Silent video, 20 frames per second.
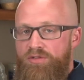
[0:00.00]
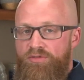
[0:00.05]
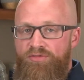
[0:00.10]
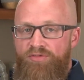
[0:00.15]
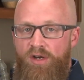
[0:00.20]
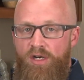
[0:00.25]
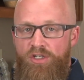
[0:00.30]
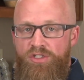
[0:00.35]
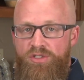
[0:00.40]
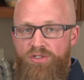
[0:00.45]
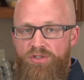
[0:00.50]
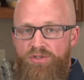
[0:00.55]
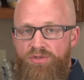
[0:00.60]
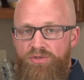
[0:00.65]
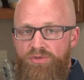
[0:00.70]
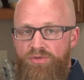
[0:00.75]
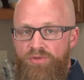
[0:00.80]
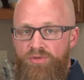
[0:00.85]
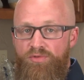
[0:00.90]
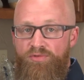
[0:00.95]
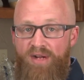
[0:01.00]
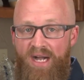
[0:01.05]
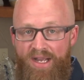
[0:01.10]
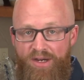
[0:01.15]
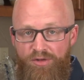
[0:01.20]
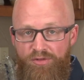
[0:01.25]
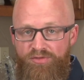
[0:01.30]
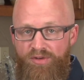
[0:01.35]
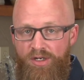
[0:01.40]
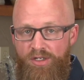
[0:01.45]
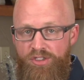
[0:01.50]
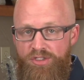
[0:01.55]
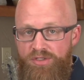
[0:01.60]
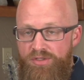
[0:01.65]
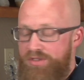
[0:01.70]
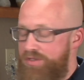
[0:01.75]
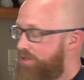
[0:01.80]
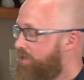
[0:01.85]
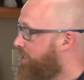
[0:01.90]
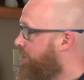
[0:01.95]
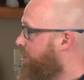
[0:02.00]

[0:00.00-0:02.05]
of function to vital functions.